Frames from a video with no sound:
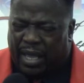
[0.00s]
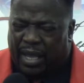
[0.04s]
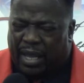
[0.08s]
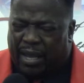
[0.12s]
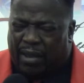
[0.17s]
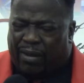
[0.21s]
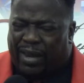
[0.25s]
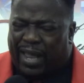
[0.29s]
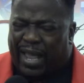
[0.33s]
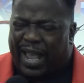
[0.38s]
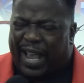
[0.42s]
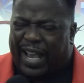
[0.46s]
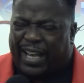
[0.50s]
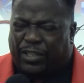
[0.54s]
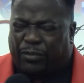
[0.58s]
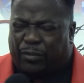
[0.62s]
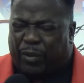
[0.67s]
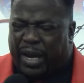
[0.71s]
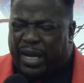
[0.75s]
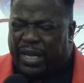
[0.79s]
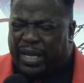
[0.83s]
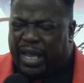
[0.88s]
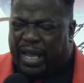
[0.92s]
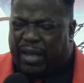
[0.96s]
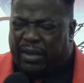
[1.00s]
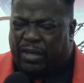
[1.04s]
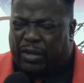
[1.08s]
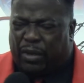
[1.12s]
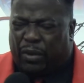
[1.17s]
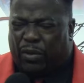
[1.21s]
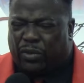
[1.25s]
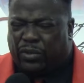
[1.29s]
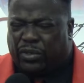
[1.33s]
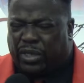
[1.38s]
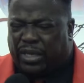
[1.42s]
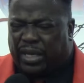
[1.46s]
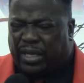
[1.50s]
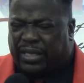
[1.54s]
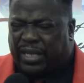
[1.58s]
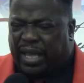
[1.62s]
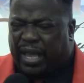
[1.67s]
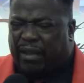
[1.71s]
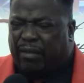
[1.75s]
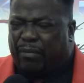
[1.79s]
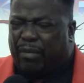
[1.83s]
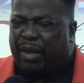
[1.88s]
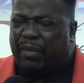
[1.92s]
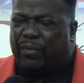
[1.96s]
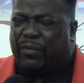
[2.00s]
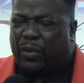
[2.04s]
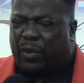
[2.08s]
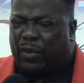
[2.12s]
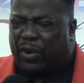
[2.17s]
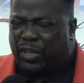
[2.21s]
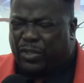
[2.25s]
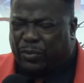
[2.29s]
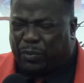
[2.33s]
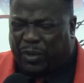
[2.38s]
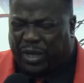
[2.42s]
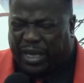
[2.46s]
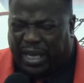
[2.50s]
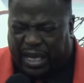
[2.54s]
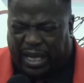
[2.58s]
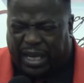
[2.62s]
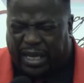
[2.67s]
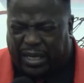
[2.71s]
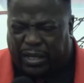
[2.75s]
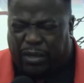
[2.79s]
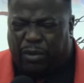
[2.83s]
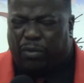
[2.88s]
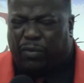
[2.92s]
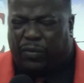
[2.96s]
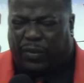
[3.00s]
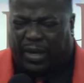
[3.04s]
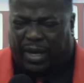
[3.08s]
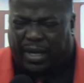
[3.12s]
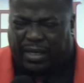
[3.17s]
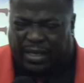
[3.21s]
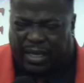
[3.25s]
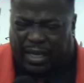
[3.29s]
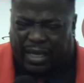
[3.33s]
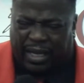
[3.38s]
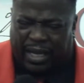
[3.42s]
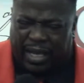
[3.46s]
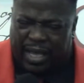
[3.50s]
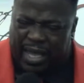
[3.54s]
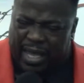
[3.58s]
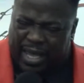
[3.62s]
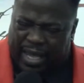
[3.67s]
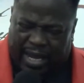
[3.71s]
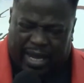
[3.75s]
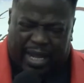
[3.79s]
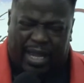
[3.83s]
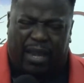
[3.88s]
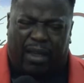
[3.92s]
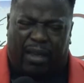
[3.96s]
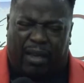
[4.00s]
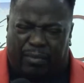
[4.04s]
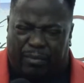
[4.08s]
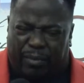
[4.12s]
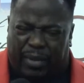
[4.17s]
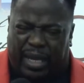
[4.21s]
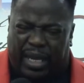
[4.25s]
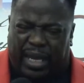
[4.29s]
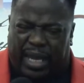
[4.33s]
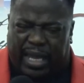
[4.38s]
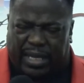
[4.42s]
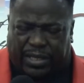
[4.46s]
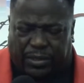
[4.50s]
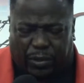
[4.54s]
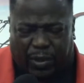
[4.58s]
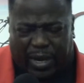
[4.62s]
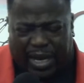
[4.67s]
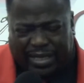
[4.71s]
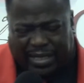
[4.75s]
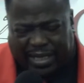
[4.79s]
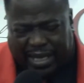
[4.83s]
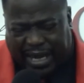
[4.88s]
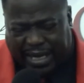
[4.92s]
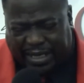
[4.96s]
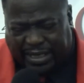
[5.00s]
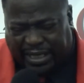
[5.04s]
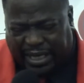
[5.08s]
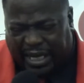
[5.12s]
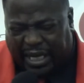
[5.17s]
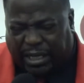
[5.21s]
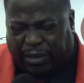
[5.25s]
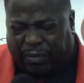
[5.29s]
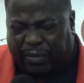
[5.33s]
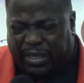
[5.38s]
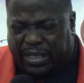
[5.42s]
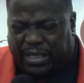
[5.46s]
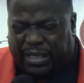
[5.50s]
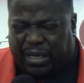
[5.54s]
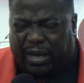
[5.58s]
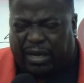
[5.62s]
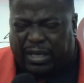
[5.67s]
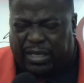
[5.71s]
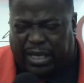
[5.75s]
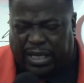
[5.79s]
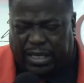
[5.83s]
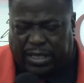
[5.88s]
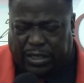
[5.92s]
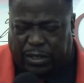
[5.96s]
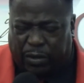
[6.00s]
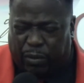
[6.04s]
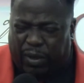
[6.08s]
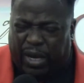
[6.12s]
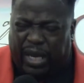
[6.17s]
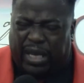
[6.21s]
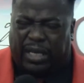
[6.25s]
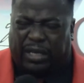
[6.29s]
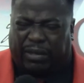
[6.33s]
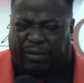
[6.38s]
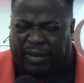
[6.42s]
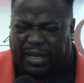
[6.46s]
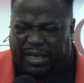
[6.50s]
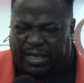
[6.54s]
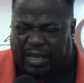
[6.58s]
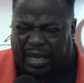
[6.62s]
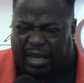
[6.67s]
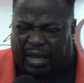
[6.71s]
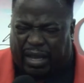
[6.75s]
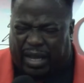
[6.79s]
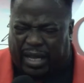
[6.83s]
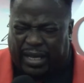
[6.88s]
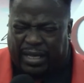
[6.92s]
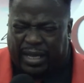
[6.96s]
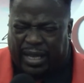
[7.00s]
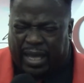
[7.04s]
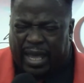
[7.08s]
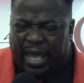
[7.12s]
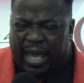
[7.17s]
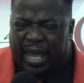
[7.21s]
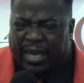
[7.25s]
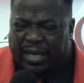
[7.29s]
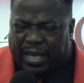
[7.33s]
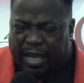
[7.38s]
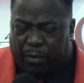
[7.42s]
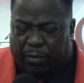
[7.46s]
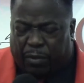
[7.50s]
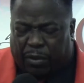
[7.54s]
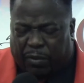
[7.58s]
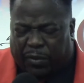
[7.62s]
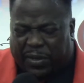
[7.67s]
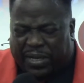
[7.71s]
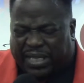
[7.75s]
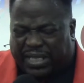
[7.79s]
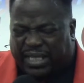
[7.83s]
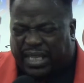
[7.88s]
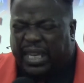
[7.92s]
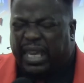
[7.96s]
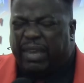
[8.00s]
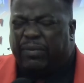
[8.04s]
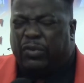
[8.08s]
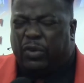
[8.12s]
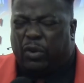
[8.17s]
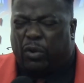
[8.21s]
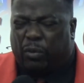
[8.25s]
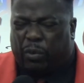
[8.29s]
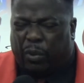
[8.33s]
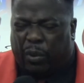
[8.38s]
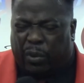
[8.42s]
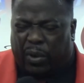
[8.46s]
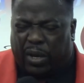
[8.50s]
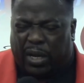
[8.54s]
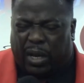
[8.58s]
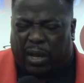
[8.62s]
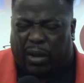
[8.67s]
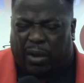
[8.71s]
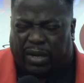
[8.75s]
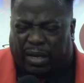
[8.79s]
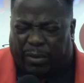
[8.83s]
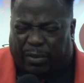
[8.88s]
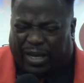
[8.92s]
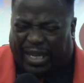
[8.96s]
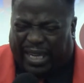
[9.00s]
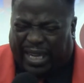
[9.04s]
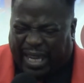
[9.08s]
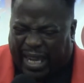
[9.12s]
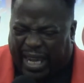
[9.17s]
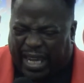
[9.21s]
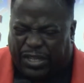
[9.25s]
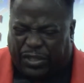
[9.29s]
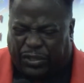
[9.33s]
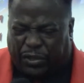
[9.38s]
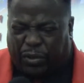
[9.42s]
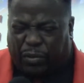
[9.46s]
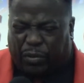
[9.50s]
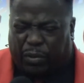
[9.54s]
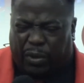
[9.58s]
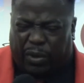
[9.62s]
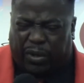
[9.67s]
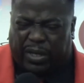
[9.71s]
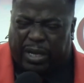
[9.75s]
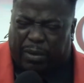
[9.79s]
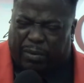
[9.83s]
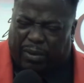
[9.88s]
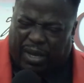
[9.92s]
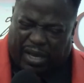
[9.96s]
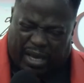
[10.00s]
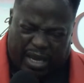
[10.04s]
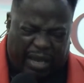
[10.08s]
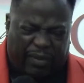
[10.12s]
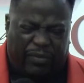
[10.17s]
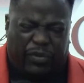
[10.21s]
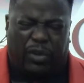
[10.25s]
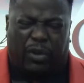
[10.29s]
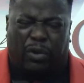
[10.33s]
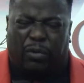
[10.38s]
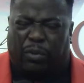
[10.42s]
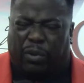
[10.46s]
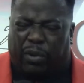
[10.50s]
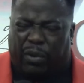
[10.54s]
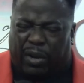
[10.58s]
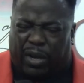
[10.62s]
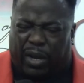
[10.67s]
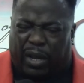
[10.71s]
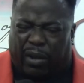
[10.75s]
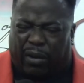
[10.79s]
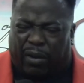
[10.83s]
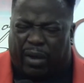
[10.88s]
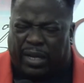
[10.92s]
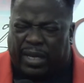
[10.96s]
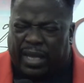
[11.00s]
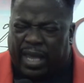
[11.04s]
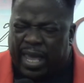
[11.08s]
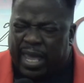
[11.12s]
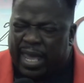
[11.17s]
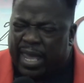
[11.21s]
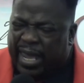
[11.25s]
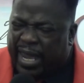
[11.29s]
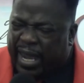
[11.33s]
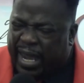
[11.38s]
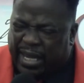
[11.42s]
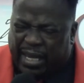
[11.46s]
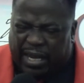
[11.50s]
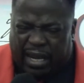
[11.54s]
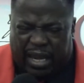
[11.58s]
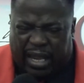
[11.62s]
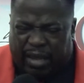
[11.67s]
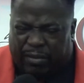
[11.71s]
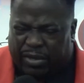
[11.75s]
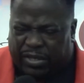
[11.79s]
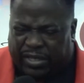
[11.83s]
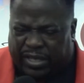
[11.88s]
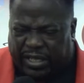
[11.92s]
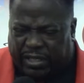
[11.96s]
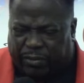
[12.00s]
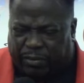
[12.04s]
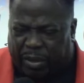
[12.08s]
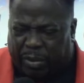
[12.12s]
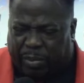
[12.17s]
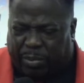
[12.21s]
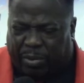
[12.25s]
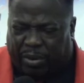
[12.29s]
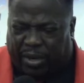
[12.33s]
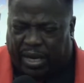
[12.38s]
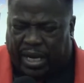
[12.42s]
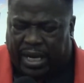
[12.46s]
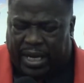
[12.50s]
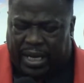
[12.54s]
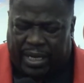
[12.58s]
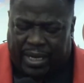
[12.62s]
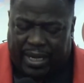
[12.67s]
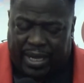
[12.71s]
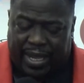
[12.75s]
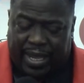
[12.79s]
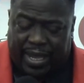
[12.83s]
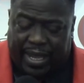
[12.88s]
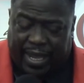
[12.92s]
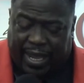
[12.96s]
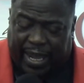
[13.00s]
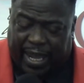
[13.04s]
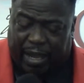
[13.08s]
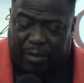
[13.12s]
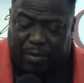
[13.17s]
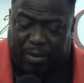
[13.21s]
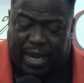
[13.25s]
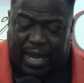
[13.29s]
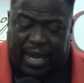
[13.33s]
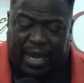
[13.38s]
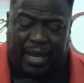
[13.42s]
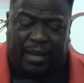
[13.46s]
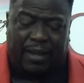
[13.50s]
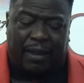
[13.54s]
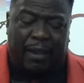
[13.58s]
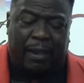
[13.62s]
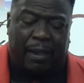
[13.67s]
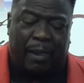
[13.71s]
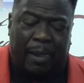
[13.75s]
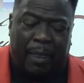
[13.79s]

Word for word: Lord, I ask right now those in the sound of my voice will hear you, Father, and not me. As so as I decrease, God, that you increase, God, they will receive your word, Lord. They will eat your word. They will live your word, Lord. In the name of Jesus, we pray. Amen.